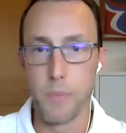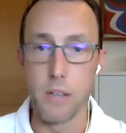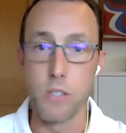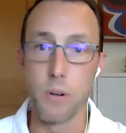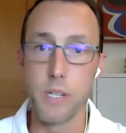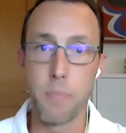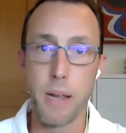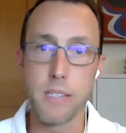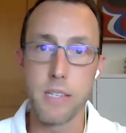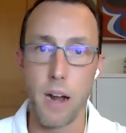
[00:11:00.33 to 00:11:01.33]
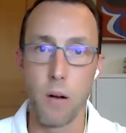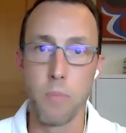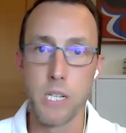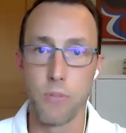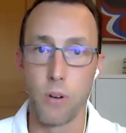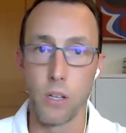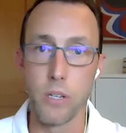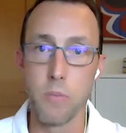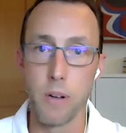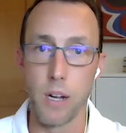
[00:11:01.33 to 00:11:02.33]
Yeah. So it depends how much
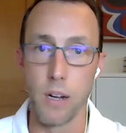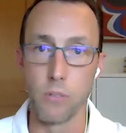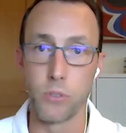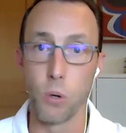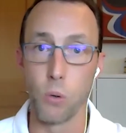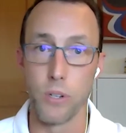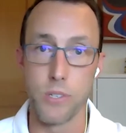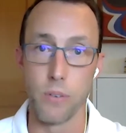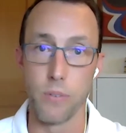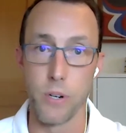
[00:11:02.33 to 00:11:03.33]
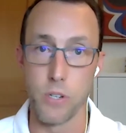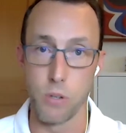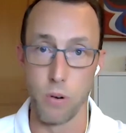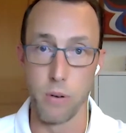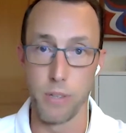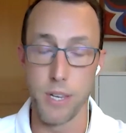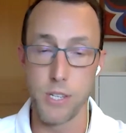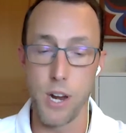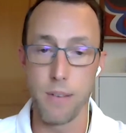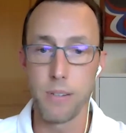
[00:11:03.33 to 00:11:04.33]
volume of gold or silver you're storing with
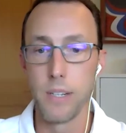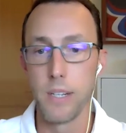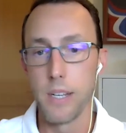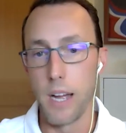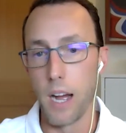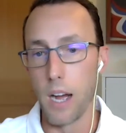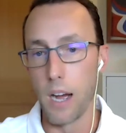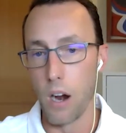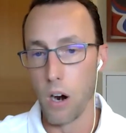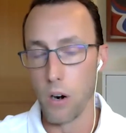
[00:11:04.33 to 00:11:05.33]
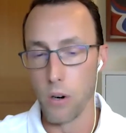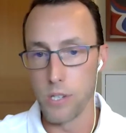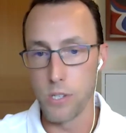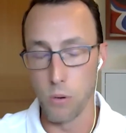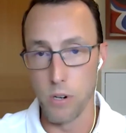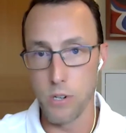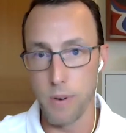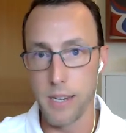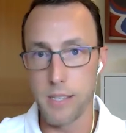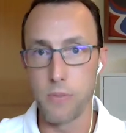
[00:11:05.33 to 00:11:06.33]
us, Jeff. Our storage
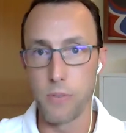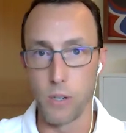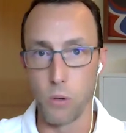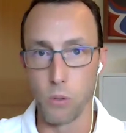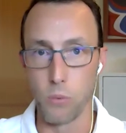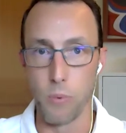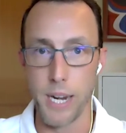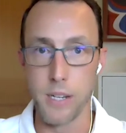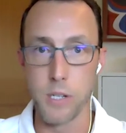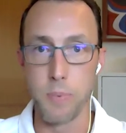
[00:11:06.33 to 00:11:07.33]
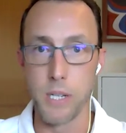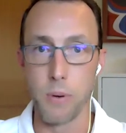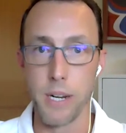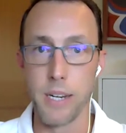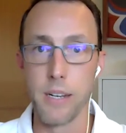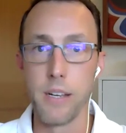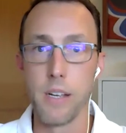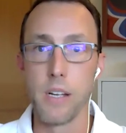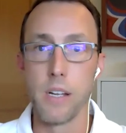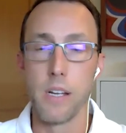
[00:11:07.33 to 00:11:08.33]
rates for gold range between
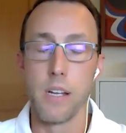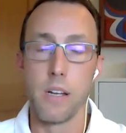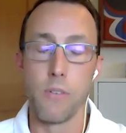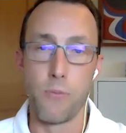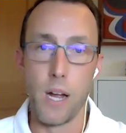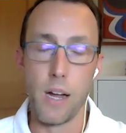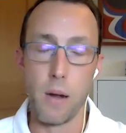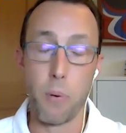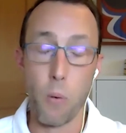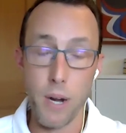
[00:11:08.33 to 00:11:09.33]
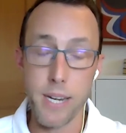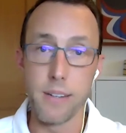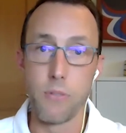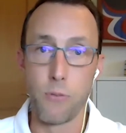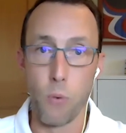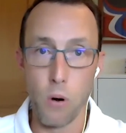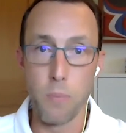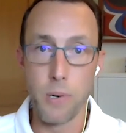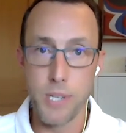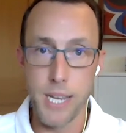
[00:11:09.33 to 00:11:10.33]

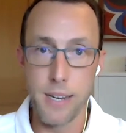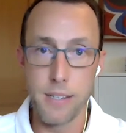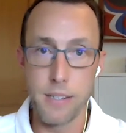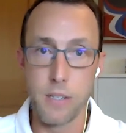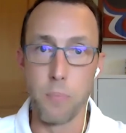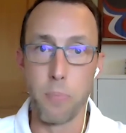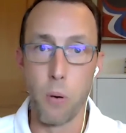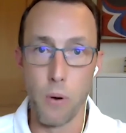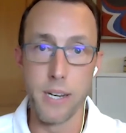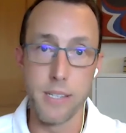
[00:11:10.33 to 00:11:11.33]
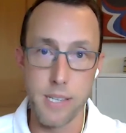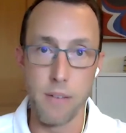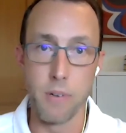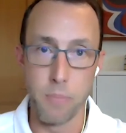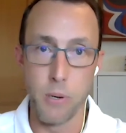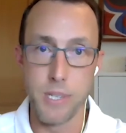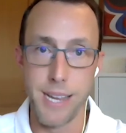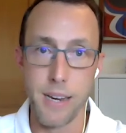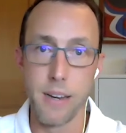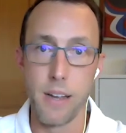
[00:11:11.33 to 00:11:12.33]
0.4% to
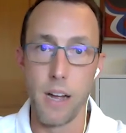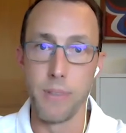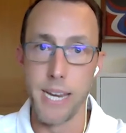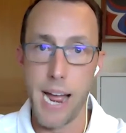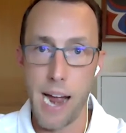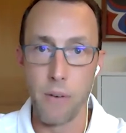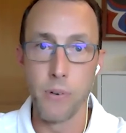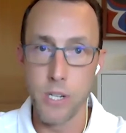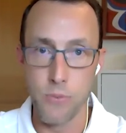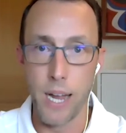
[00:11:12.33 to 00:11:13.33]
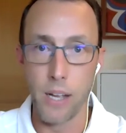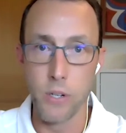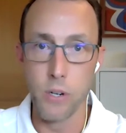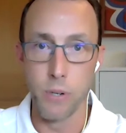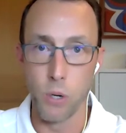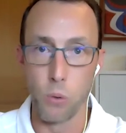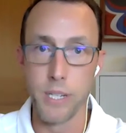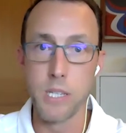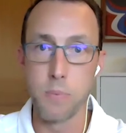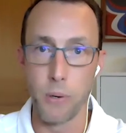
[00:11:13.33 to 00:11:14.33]
0.7% of the average value of your
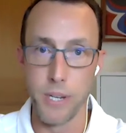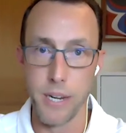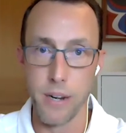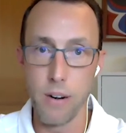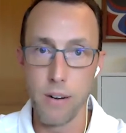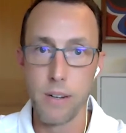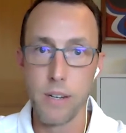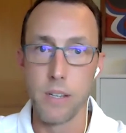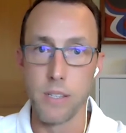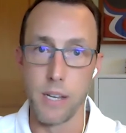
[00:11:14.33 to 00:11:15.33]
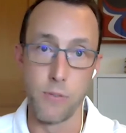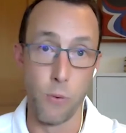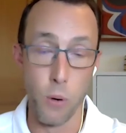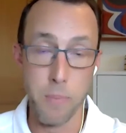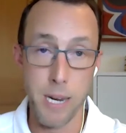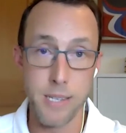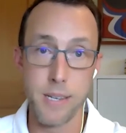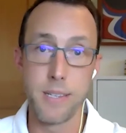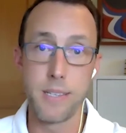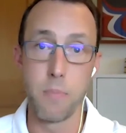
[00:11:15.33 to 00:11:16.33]
holdings per year. So that's 40
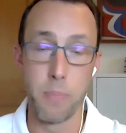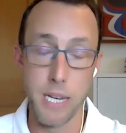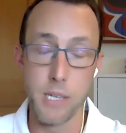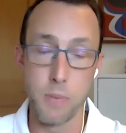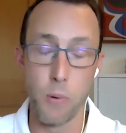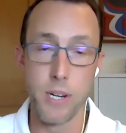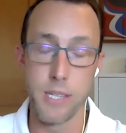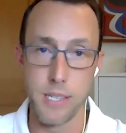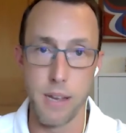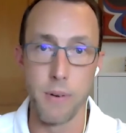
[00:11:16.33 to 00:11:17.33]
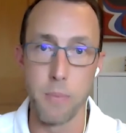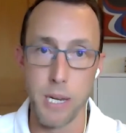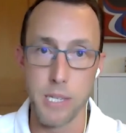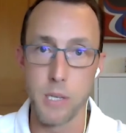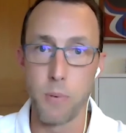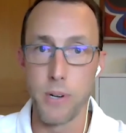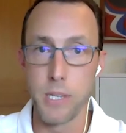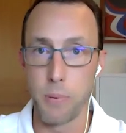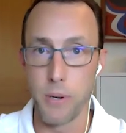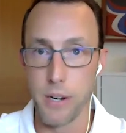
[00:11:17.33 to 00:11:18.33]
basis points to 70 basis
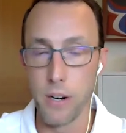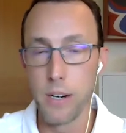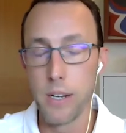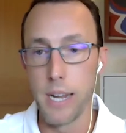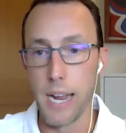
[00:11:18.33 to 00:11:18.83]
points per year.